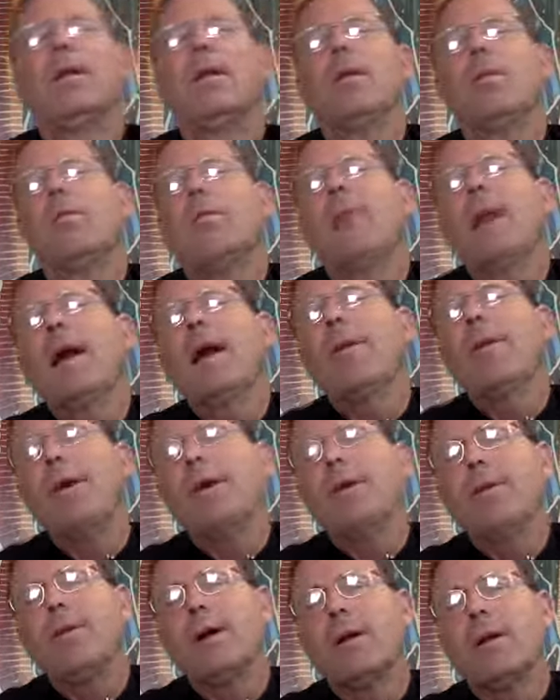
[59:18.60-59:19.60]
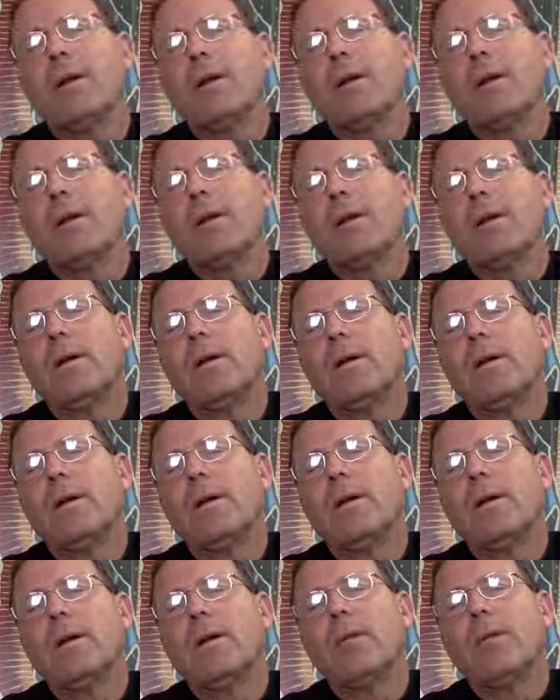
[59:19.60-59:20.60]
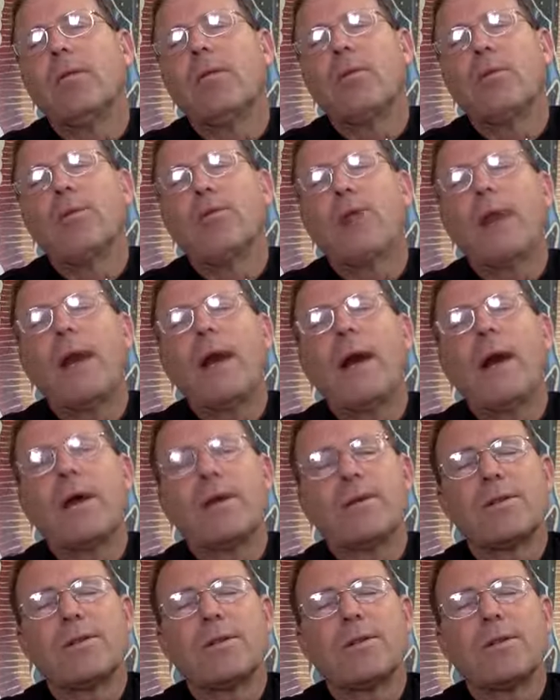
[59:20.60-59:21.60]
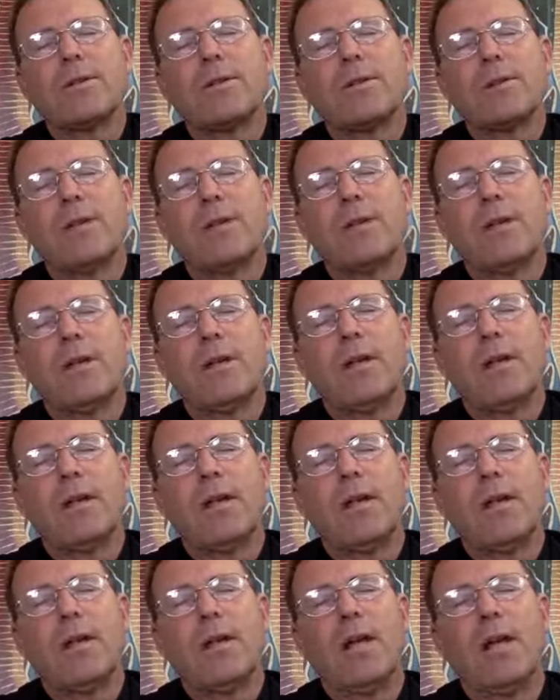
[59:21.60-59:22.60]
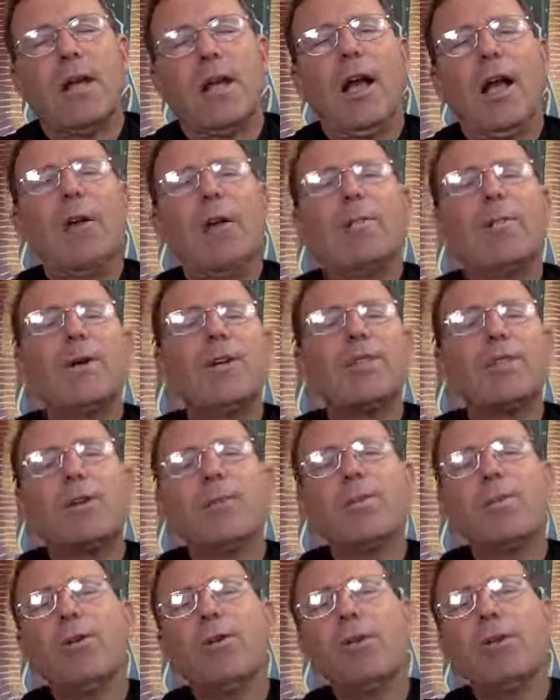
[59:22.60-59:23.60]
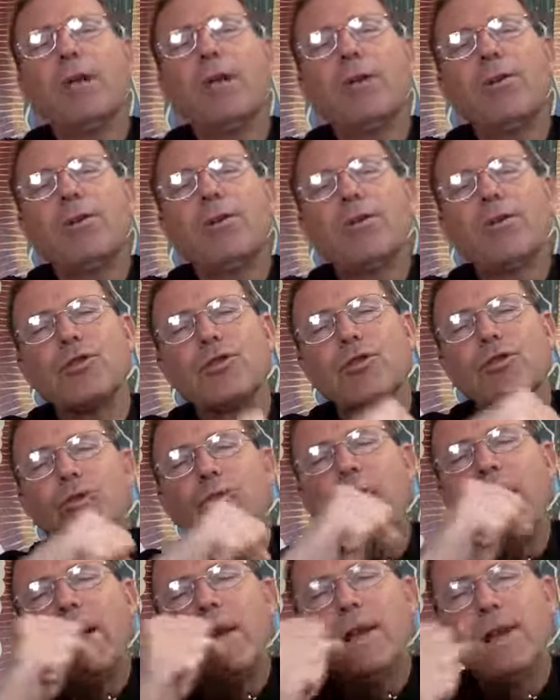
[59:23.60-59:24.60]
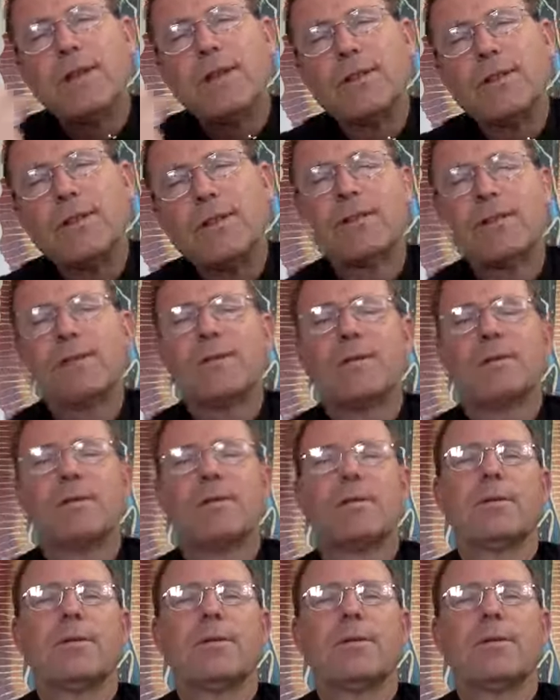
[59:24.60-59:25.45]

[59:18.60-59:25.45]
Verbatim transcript: that Mary will, through her prayers, help us to pull out those weeds